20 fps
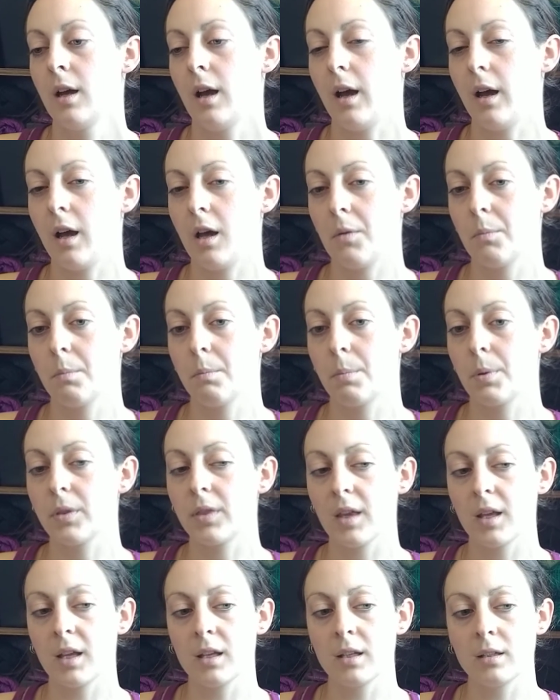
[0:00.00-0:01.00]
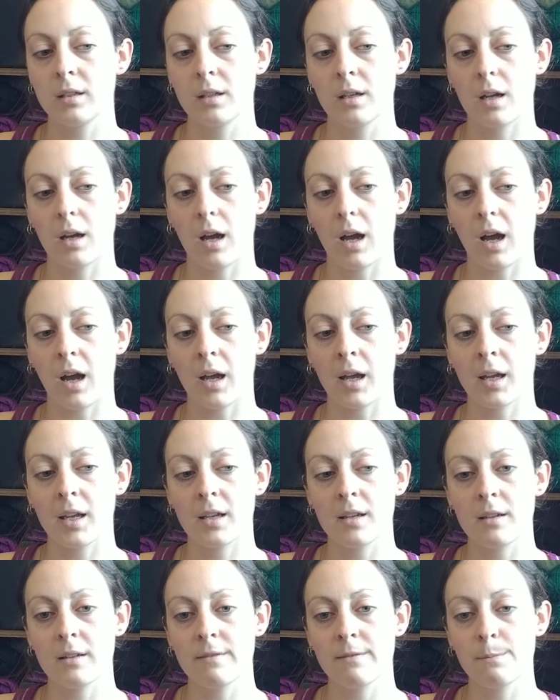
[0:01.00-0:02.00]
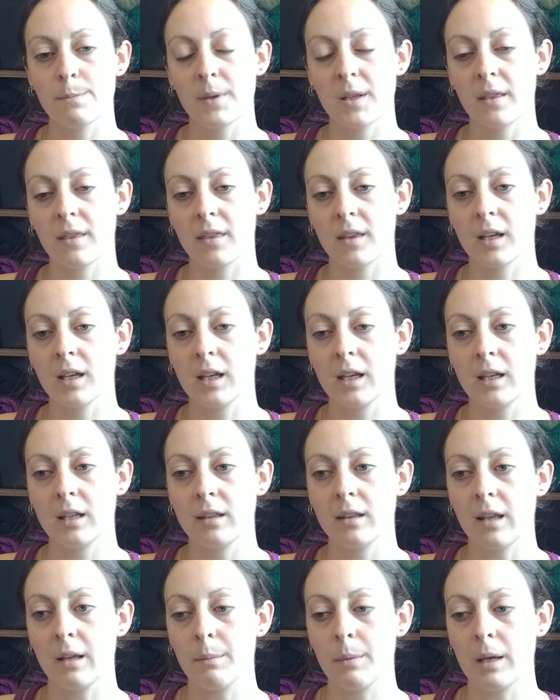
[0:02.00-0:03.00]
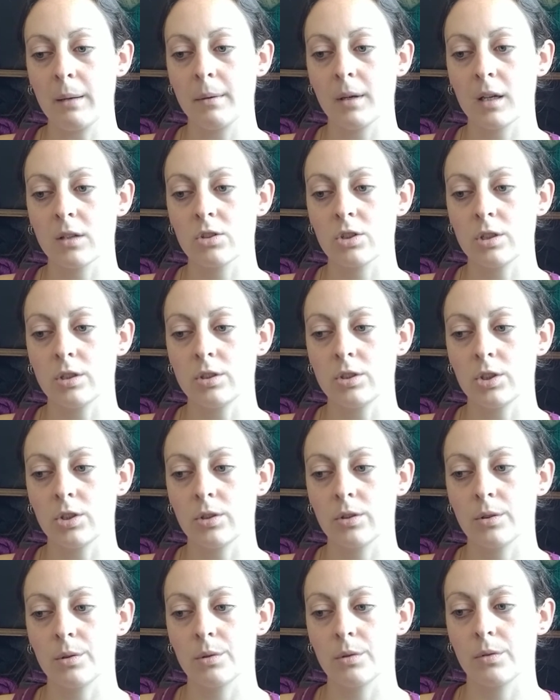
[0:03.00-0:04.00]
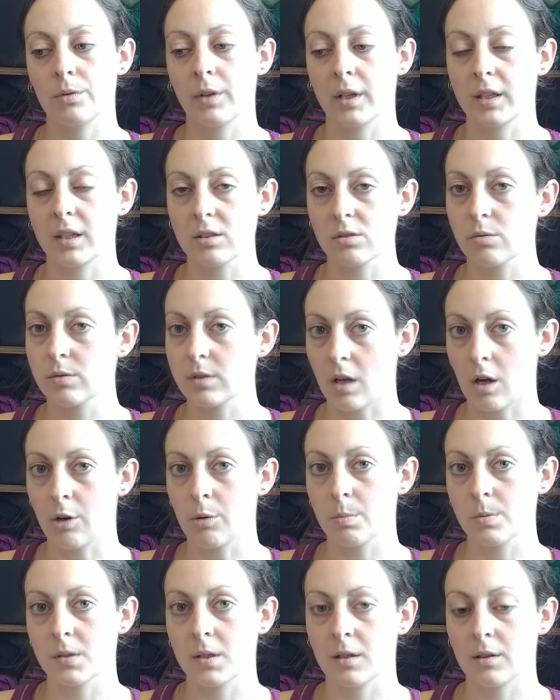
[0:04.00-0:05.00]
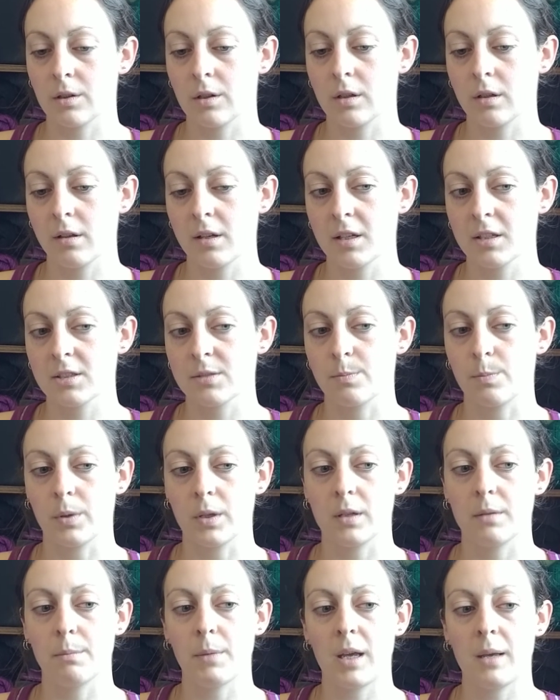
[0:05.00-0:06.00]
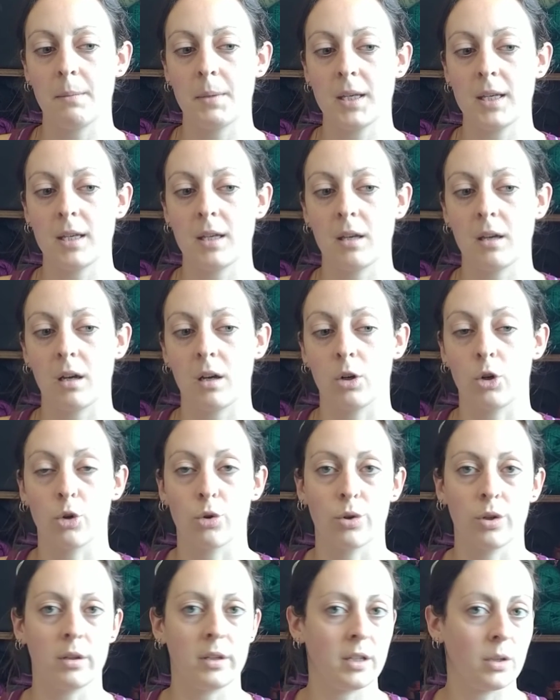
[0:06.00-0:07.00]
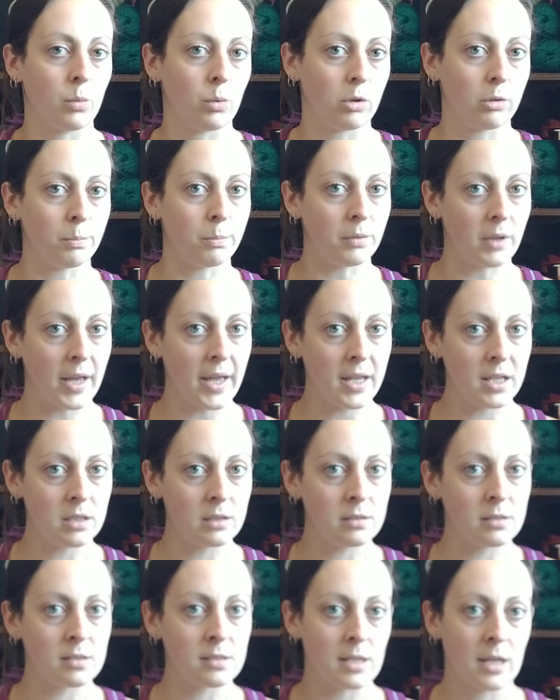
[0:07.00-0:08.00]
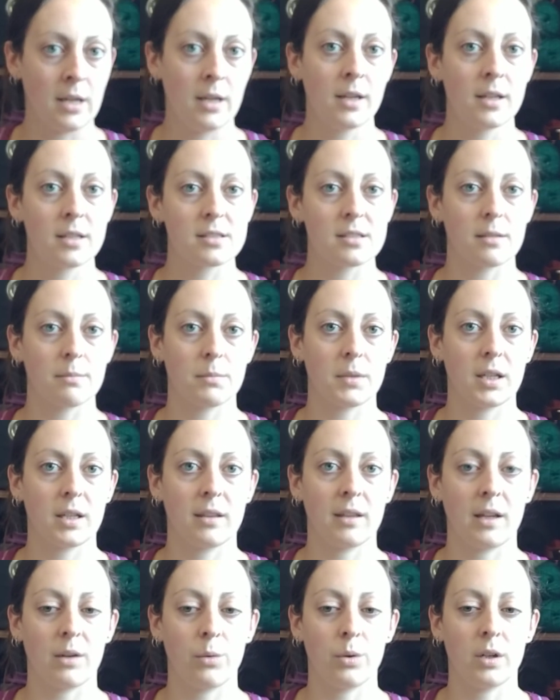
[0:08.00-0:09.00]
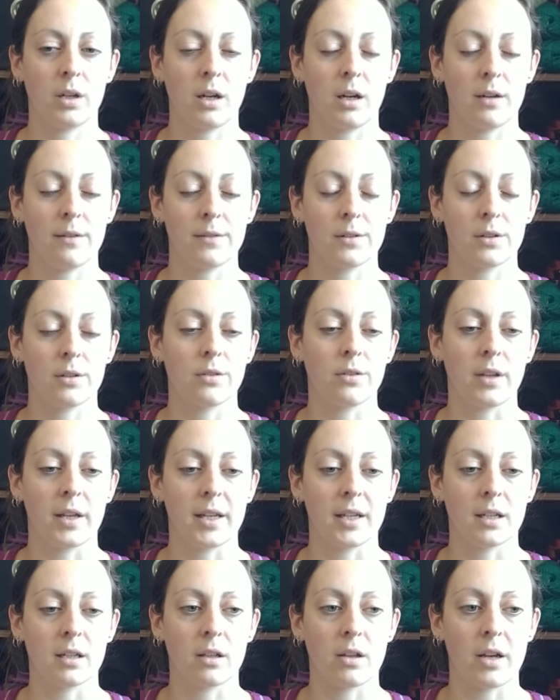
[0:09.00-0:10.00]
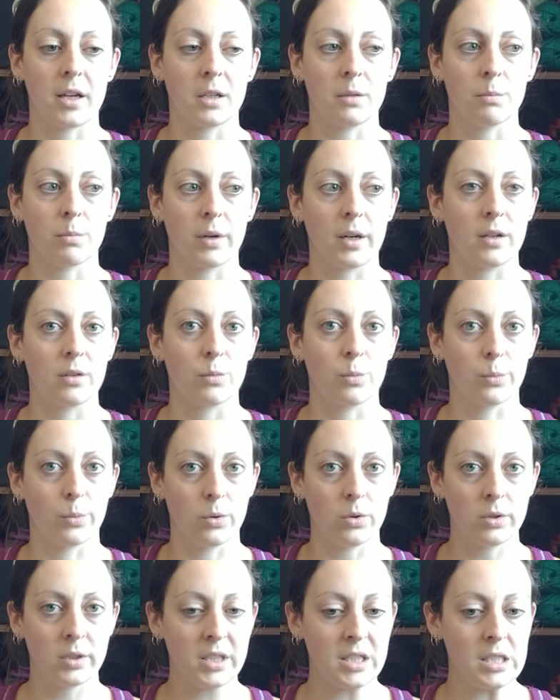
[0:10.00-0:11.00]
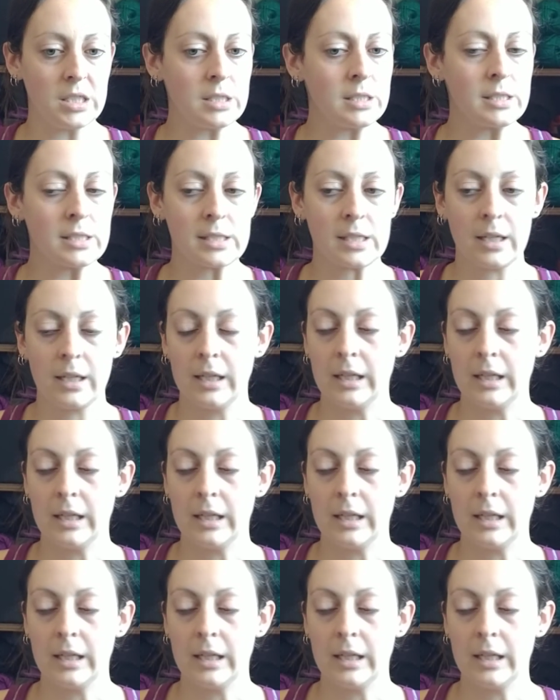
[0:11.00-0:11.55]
But then I've been thinking that maybe I should do, like, this was 100% acrylics, but maybe acrylic wool blends, something that would cover like Lion Brand woolies.